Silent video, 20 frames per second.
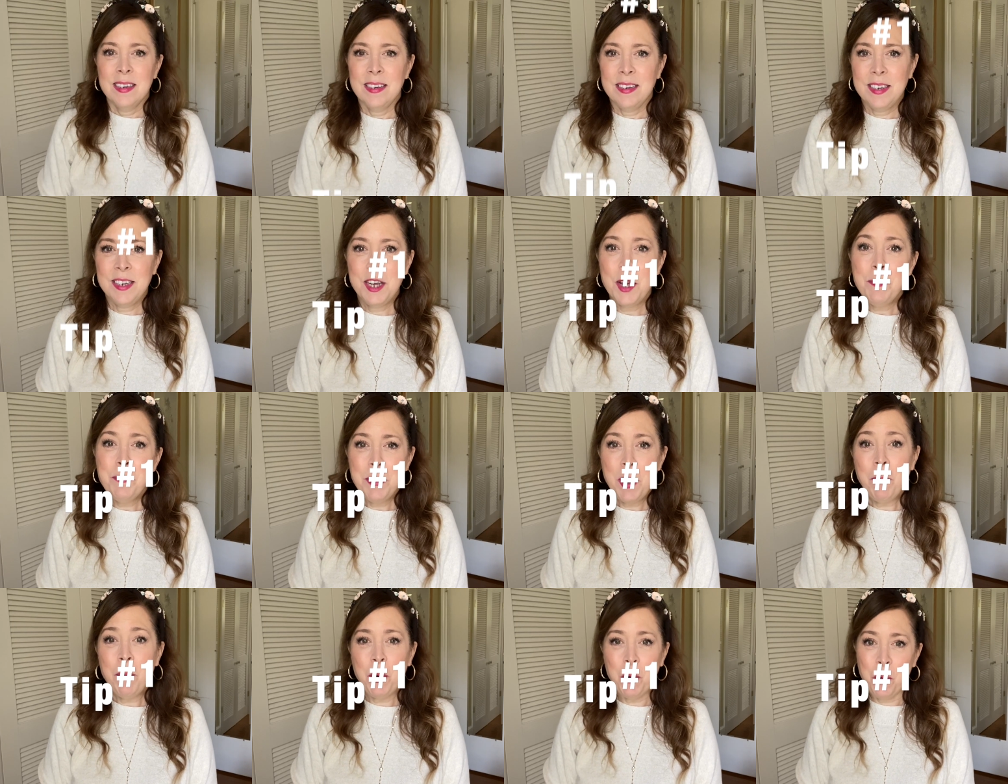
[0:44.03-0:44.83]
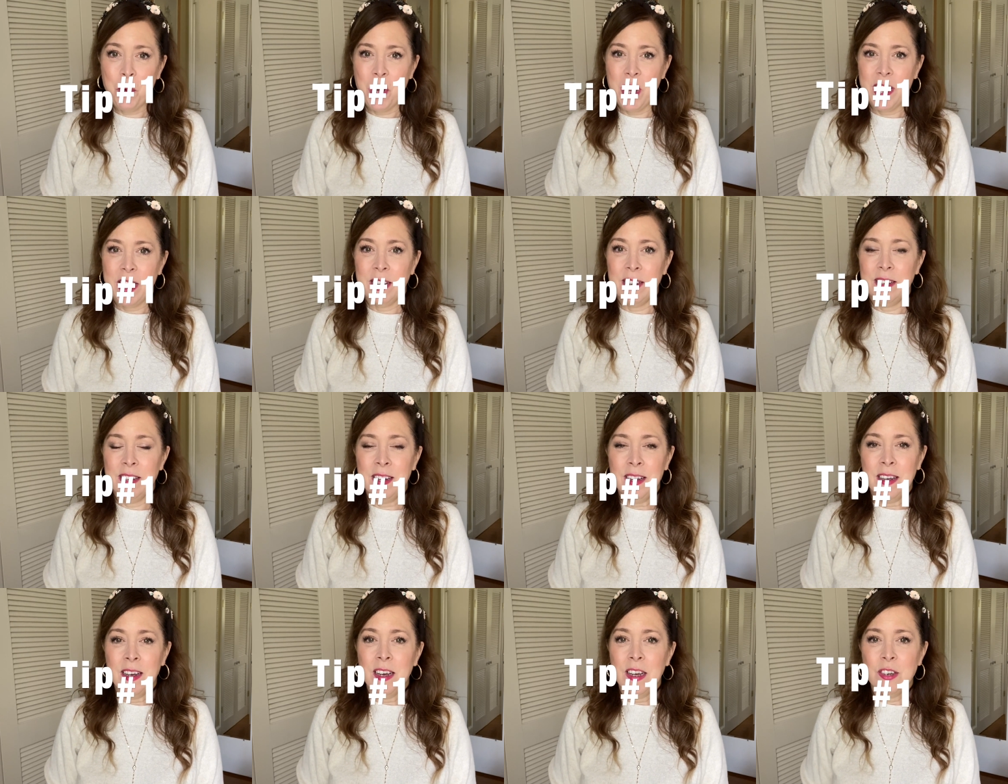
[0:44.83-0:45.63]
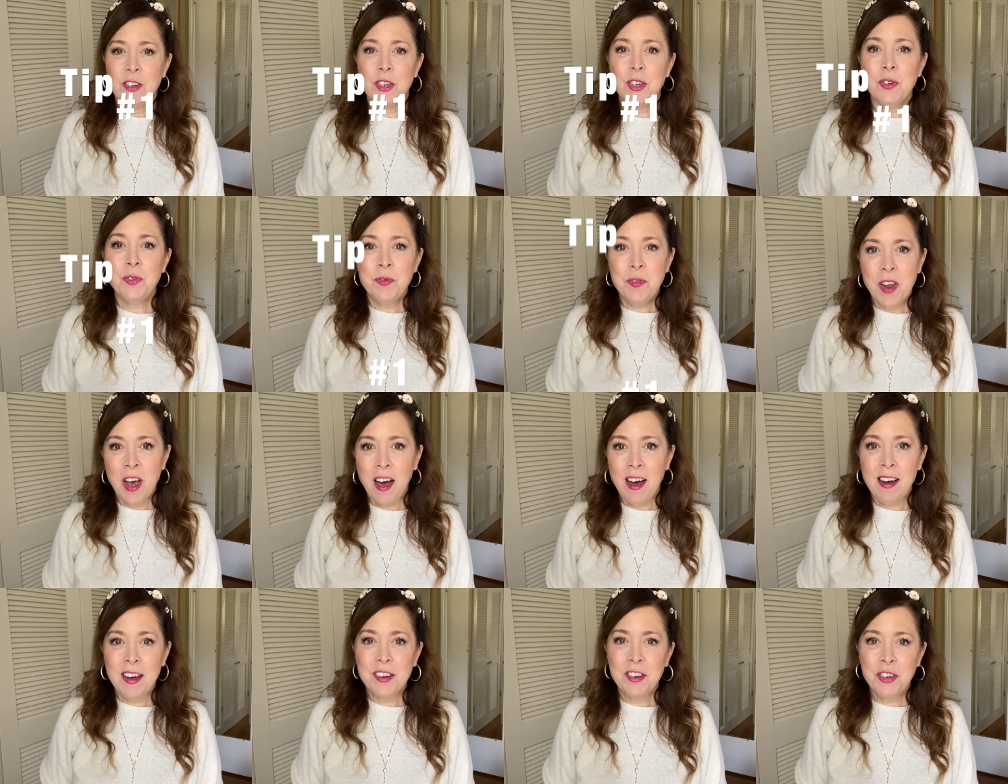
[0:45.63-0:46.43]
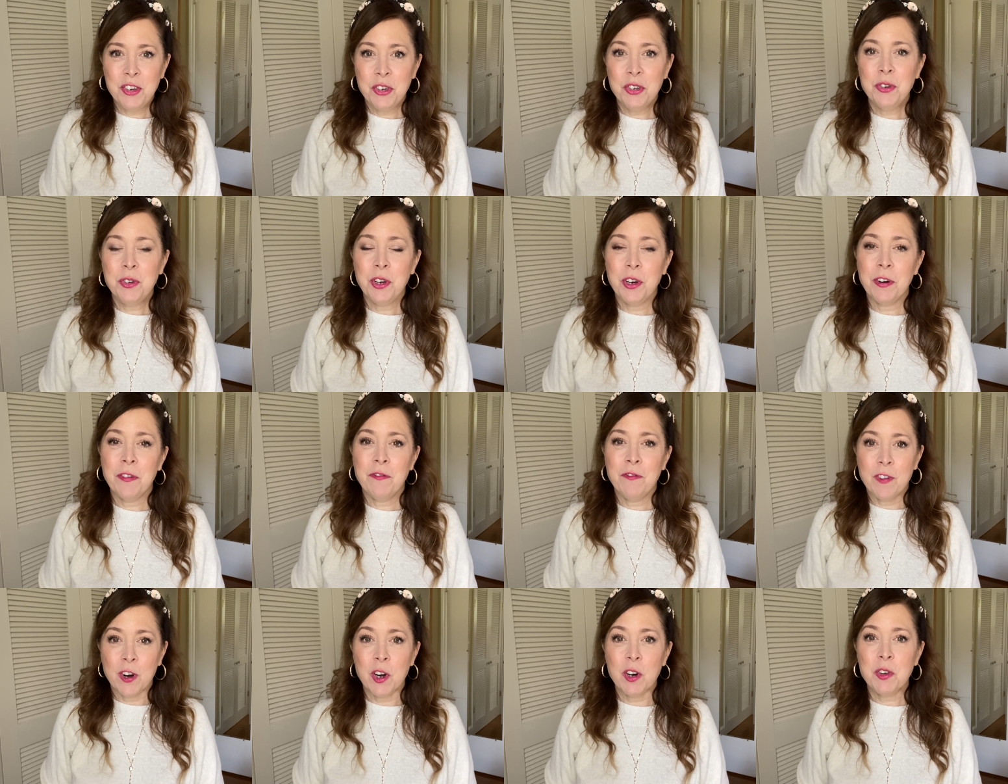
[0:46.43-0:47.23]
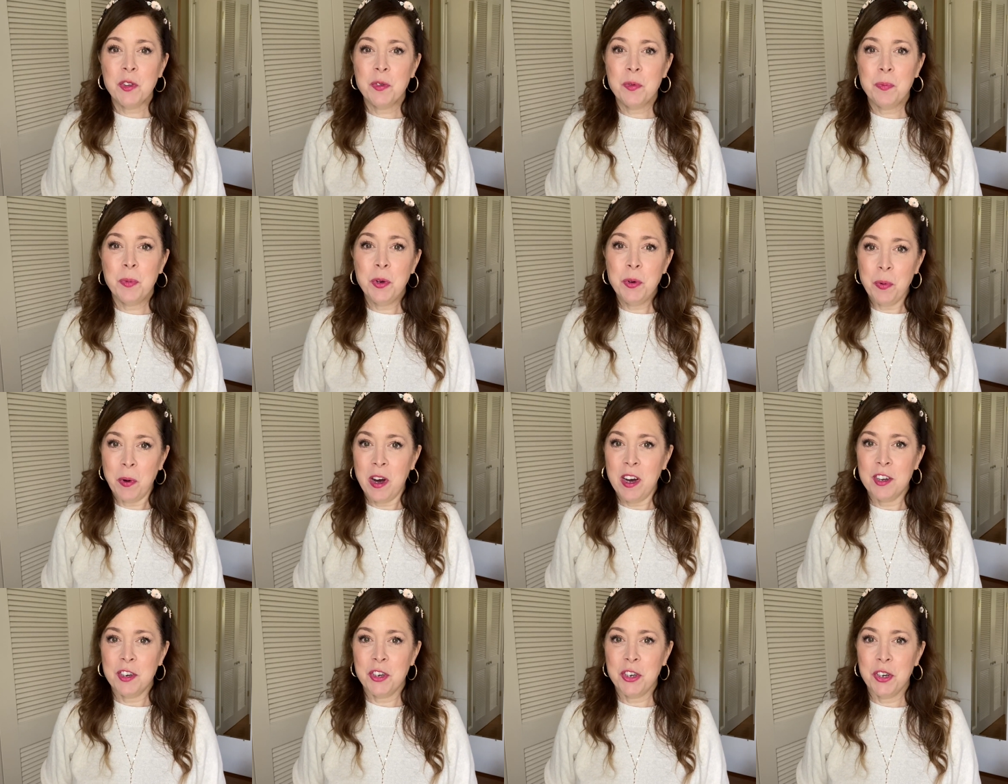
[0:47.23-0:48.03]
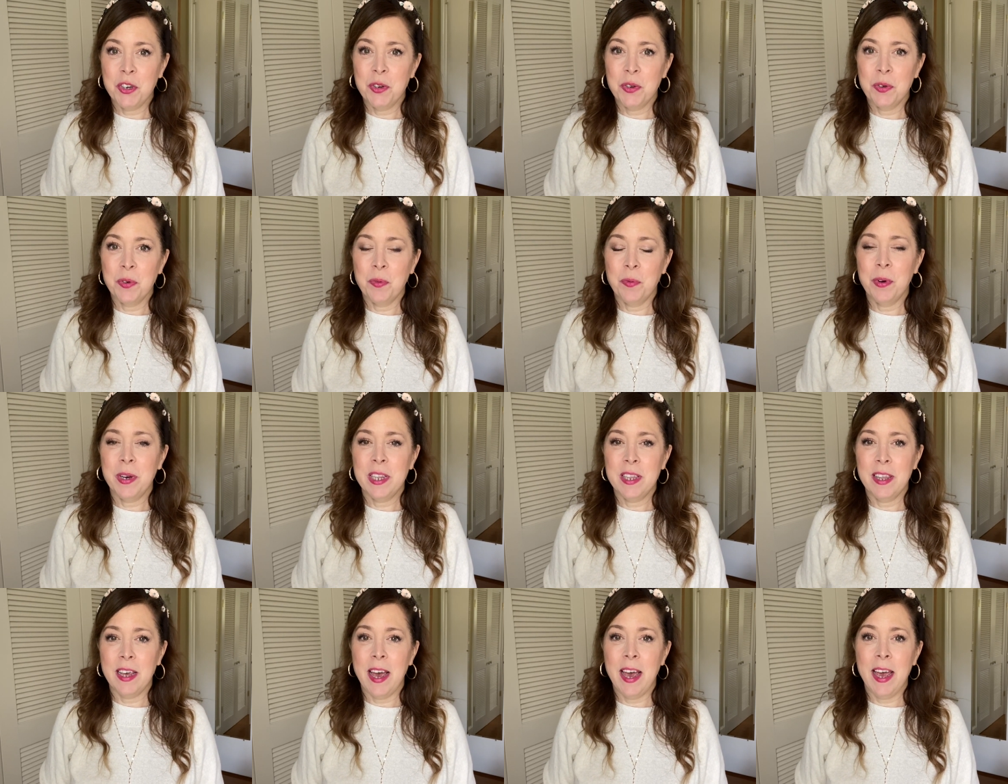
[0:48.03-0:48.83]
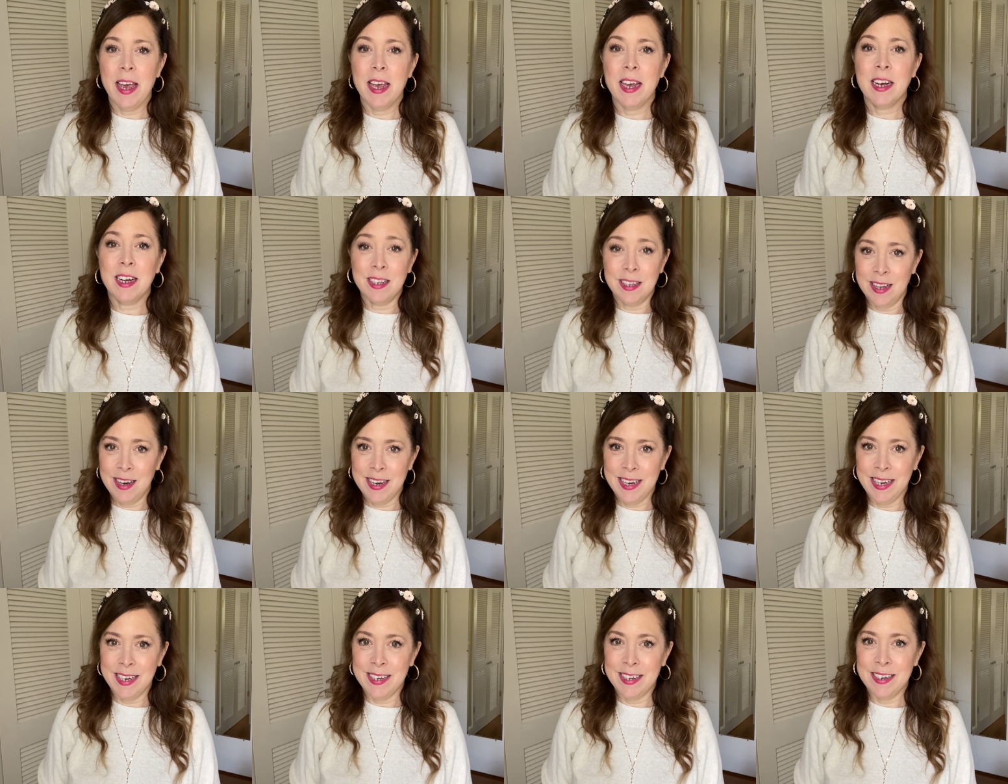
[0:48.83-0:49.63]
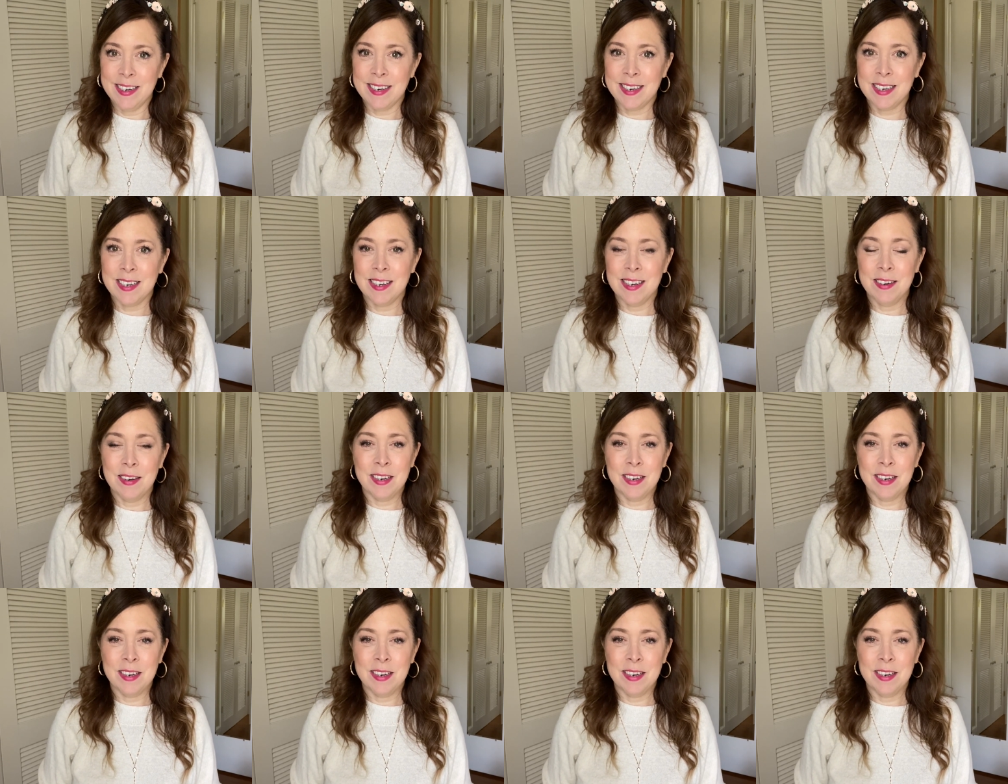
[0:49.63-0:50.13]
Tip number 1, do not do your first boudoir shoot with a client.